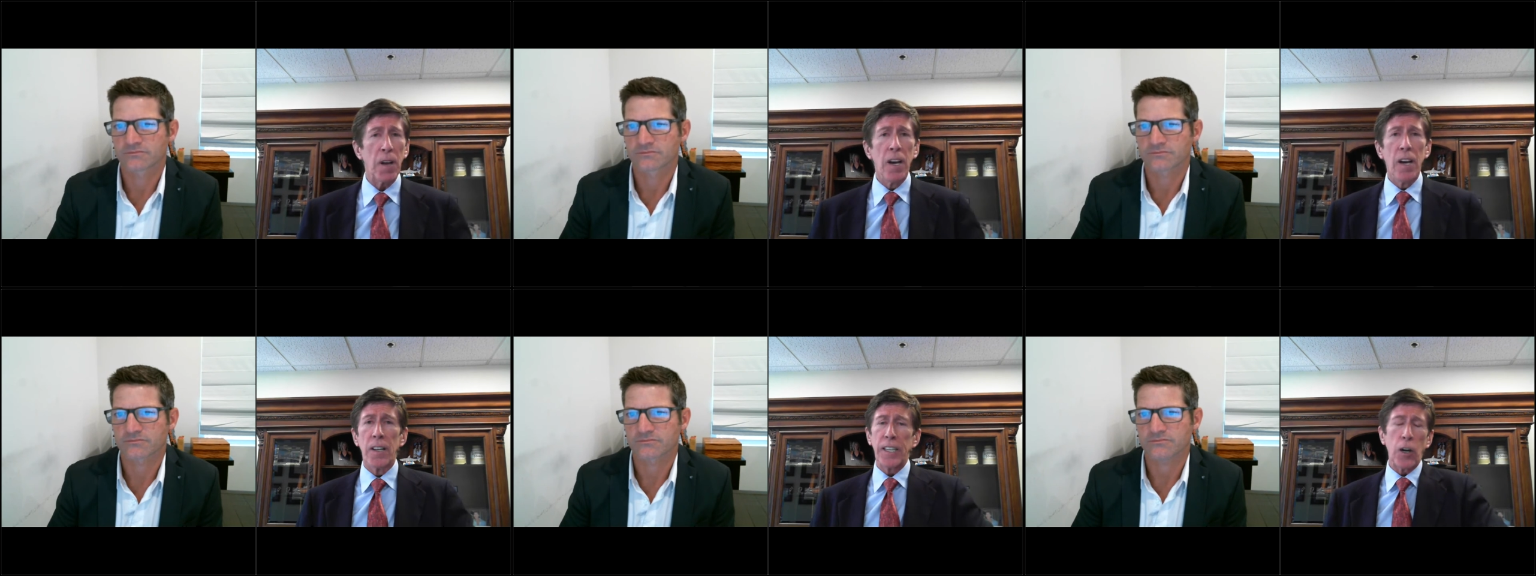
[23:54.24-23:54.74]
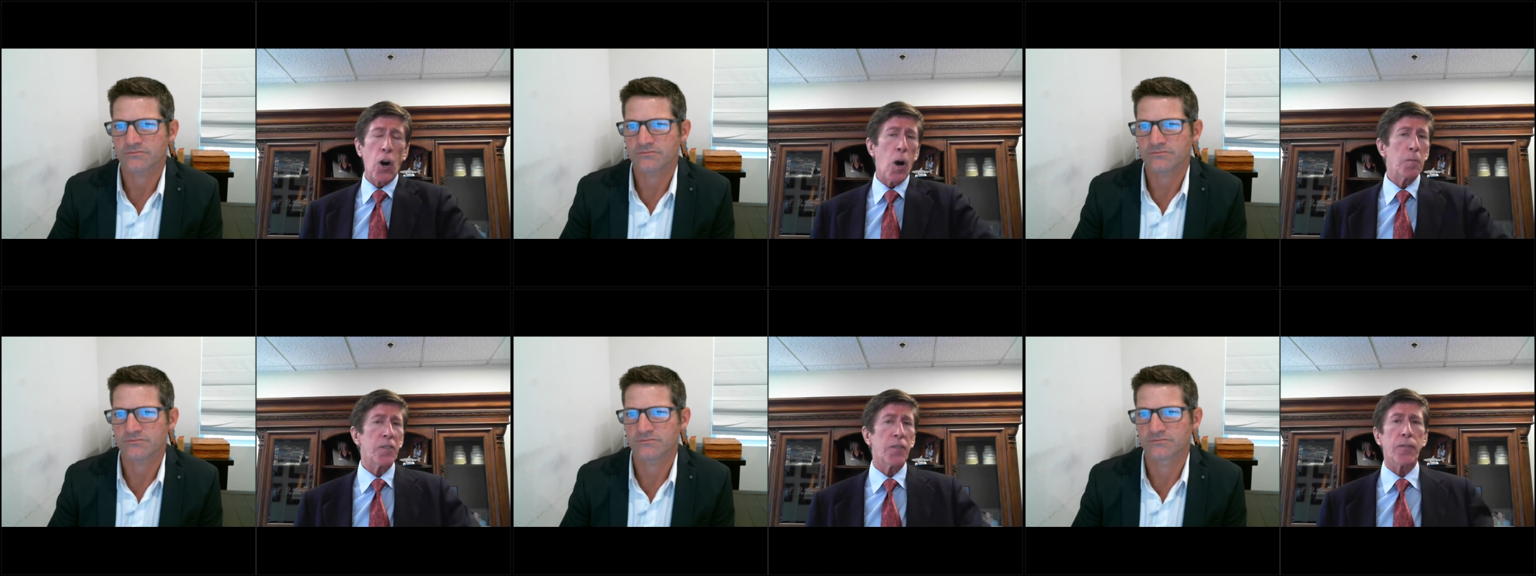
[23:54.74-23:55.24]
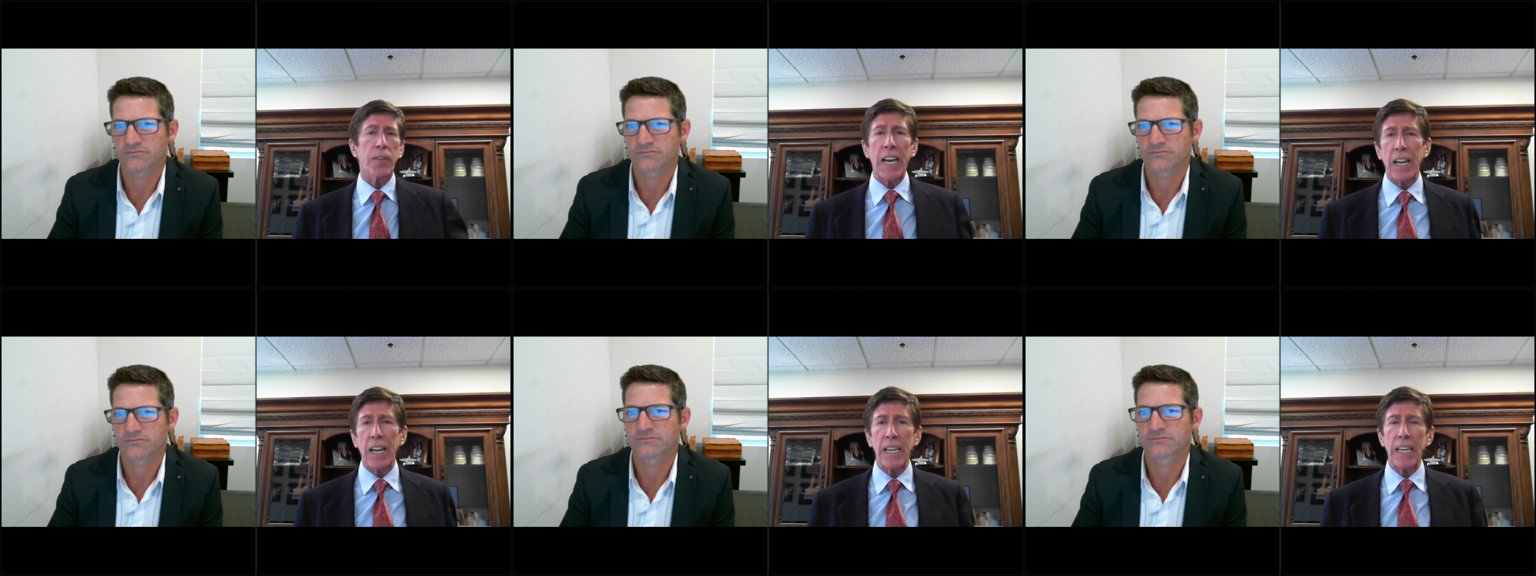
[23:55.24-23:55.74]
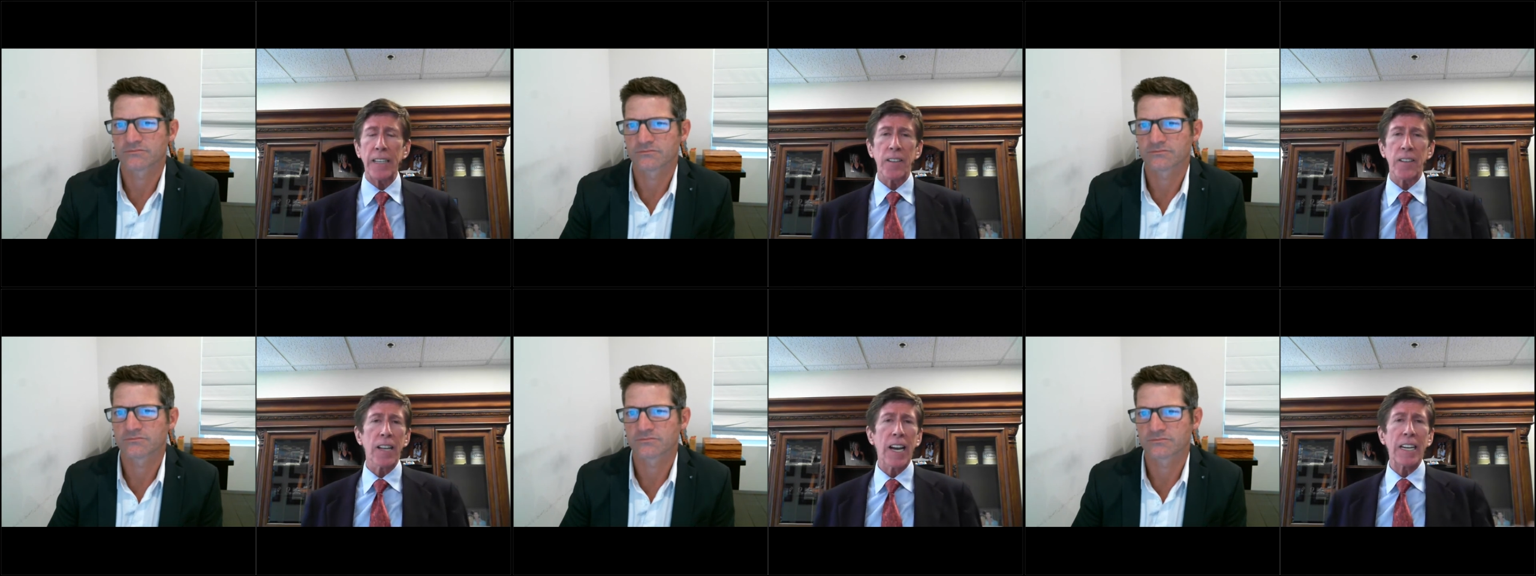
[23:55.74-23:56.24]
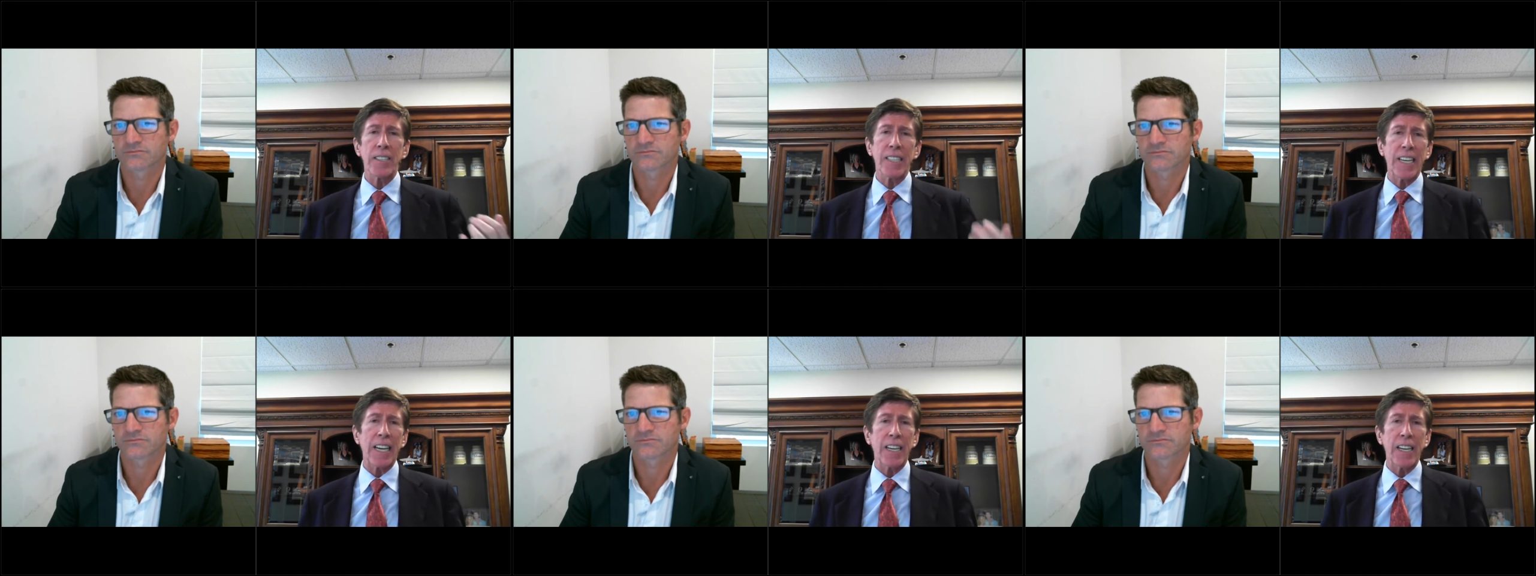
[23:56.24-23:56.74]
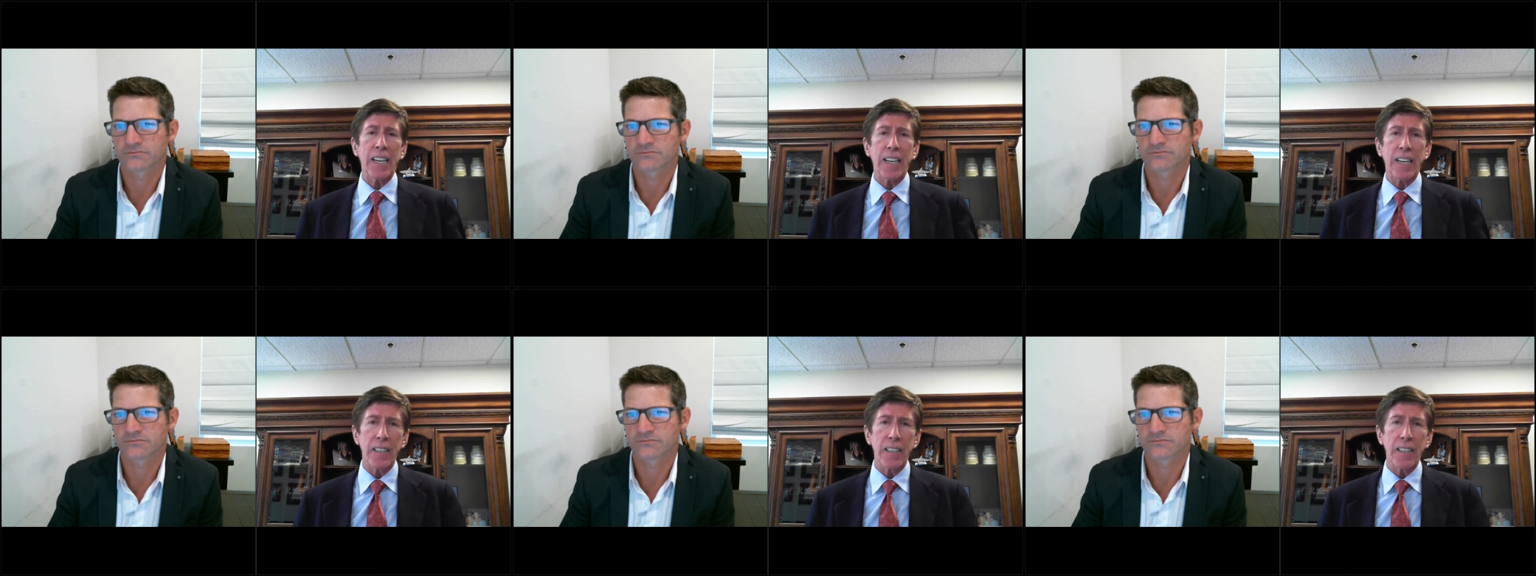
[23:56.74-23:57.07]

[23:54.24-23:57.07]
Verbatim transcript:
Speaker 1: the arms flailing and the legs kicking, and